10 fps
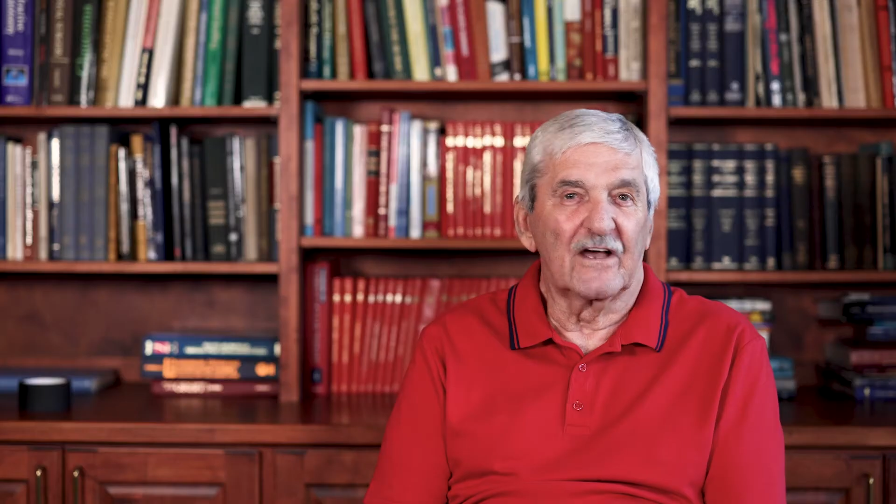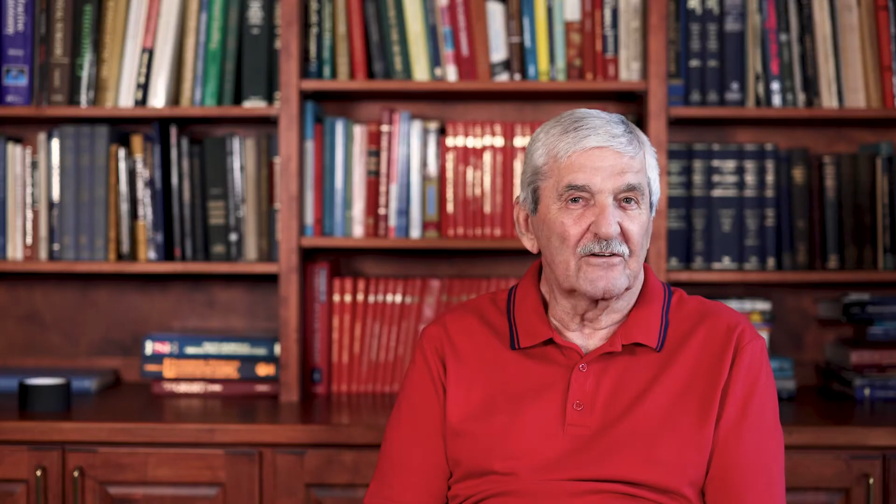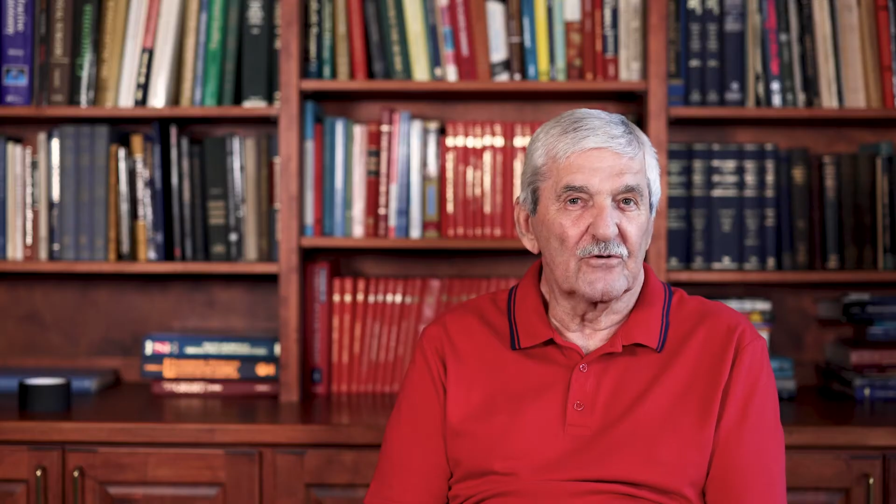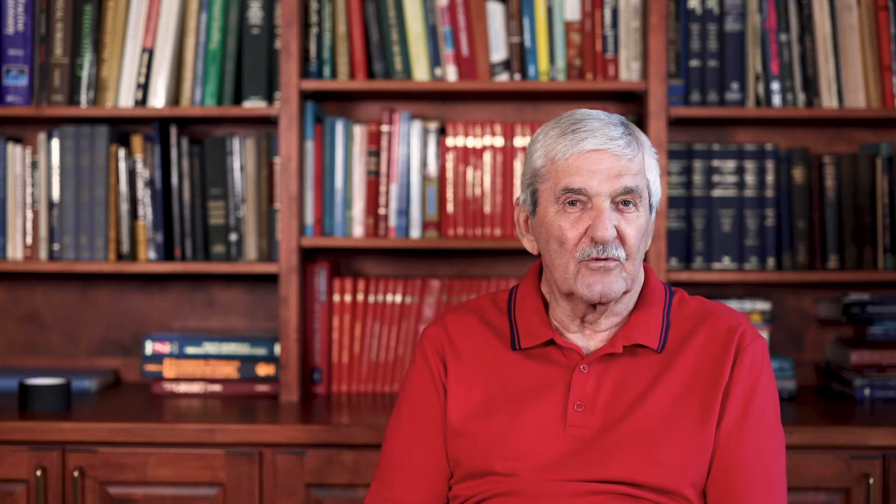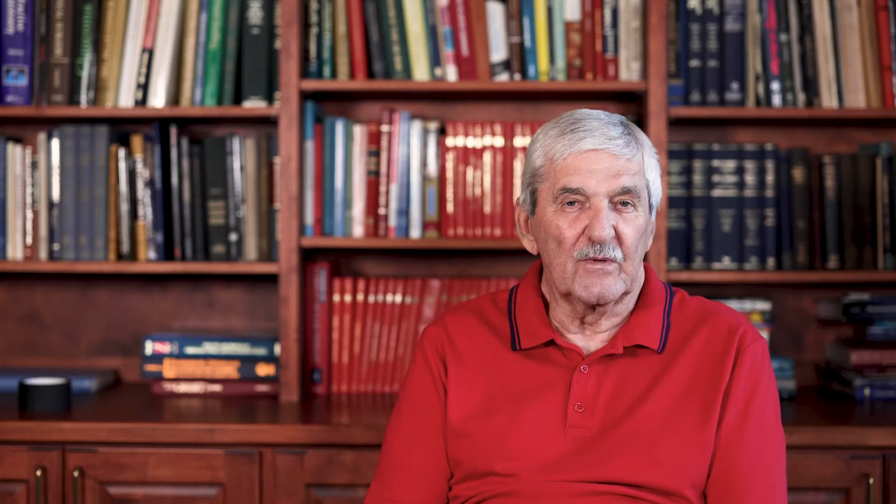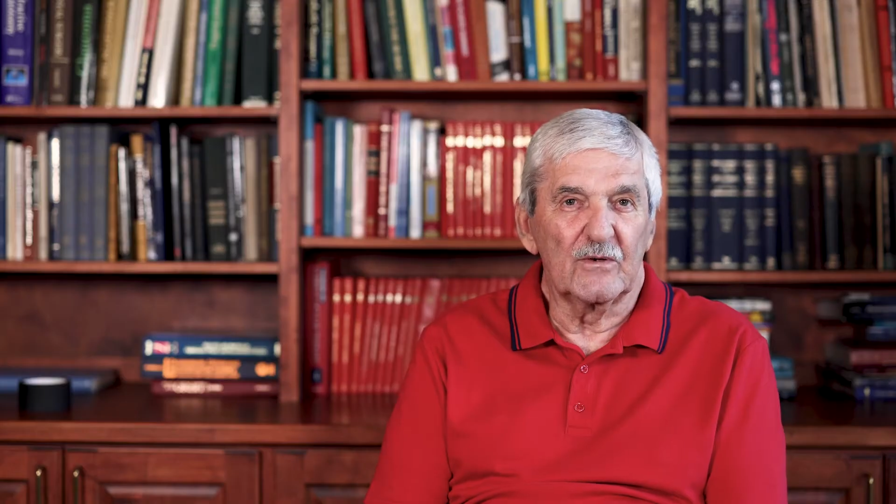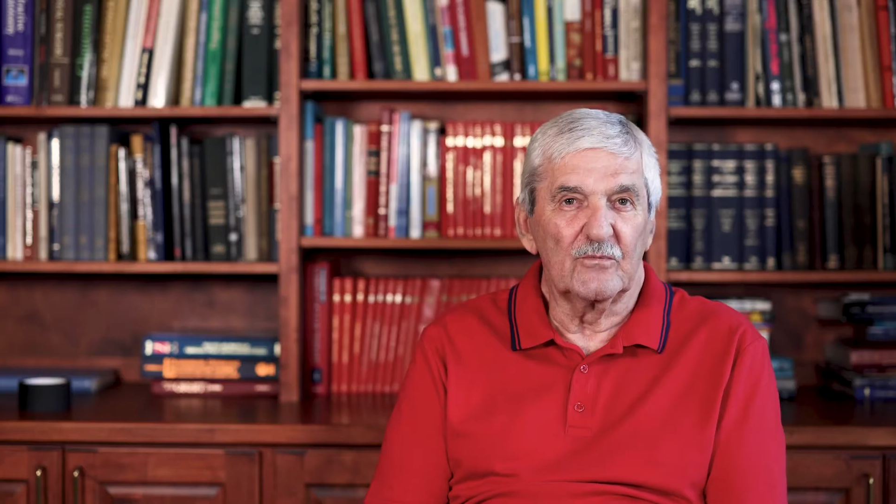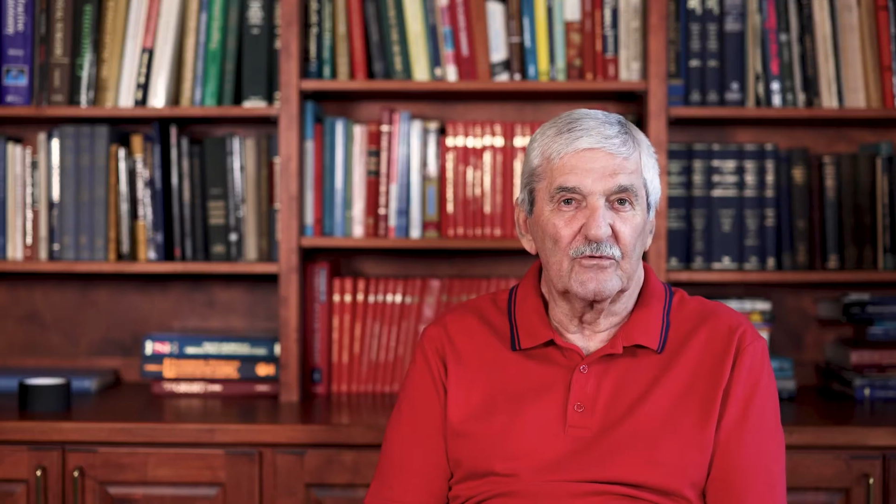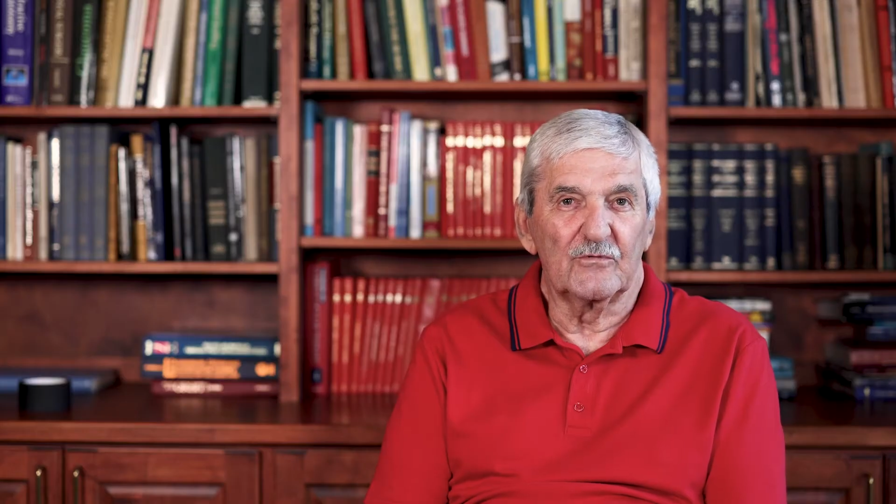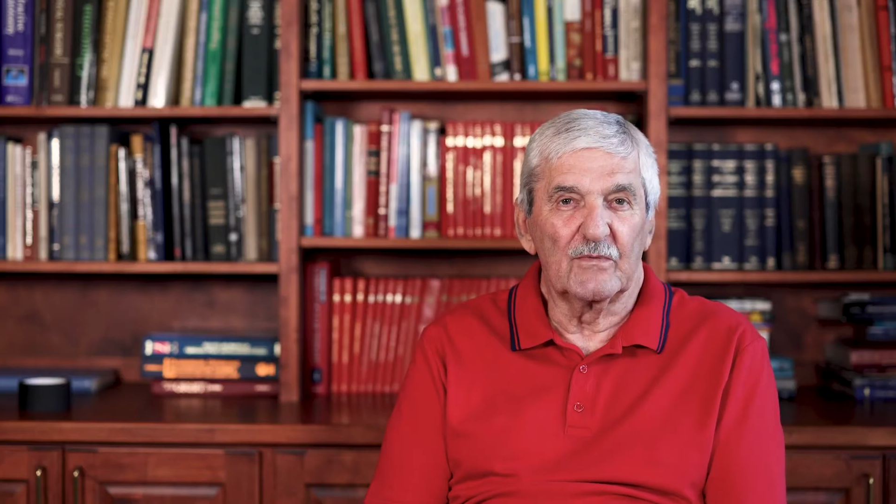Dr. Ahmed
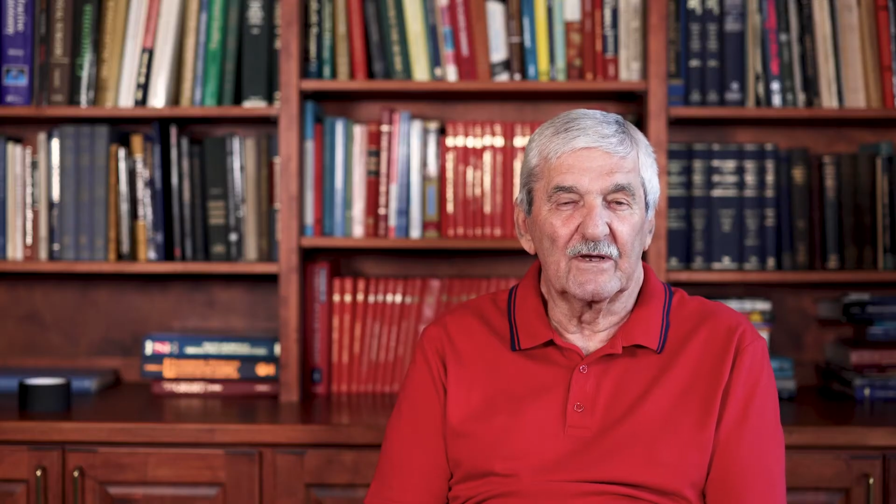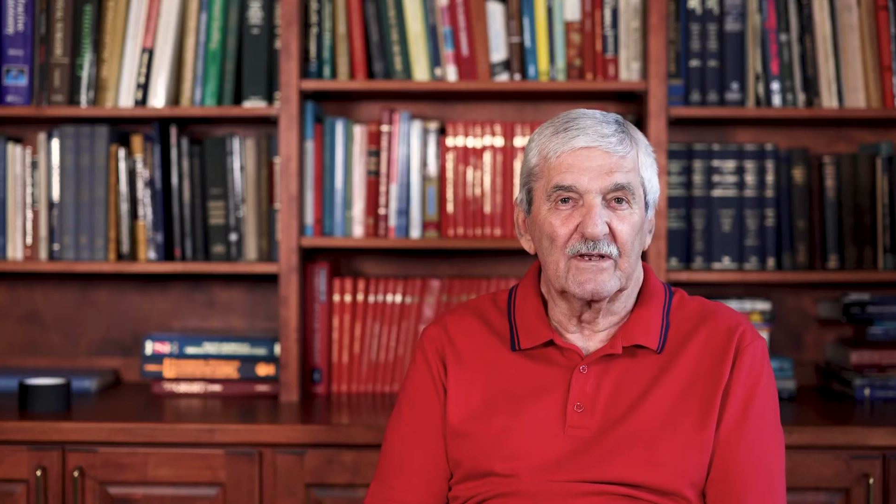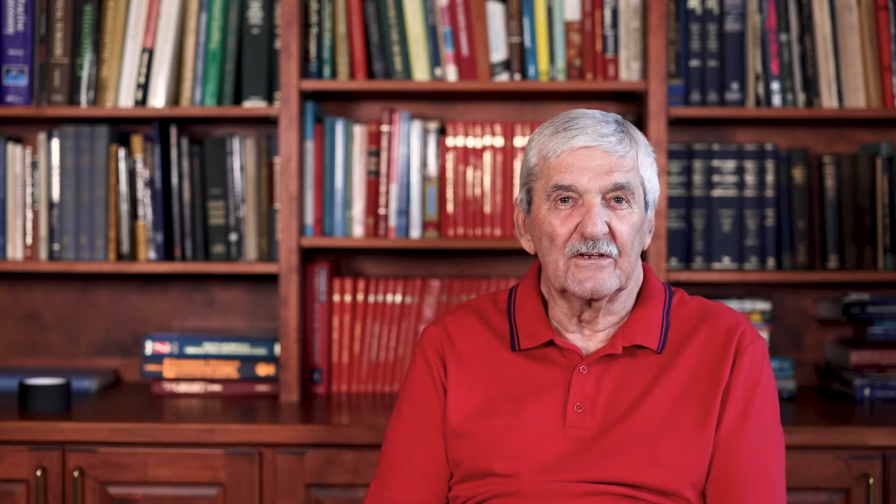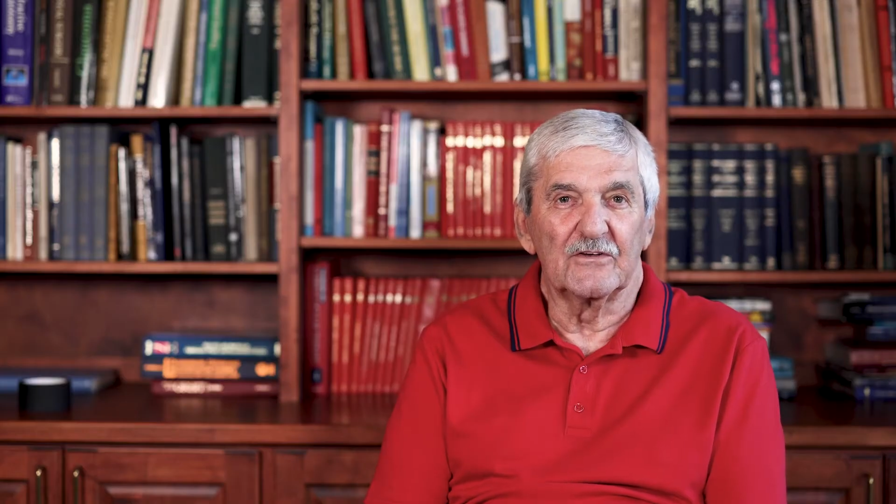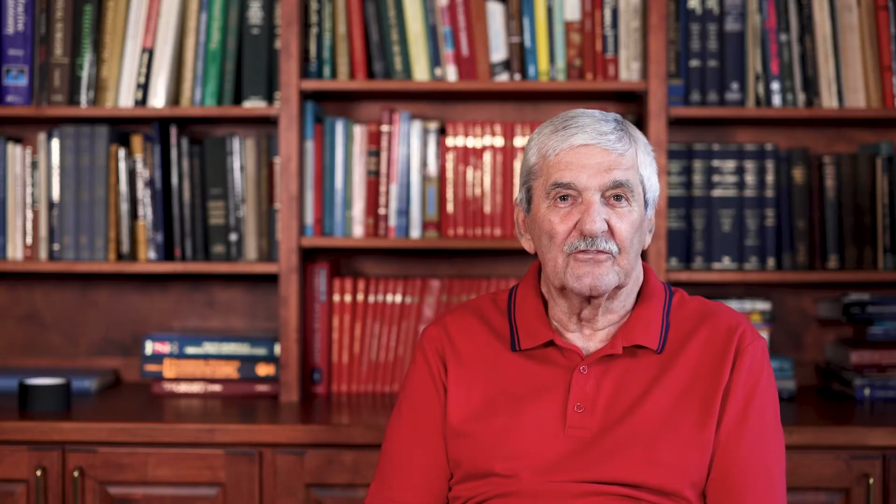was my uh,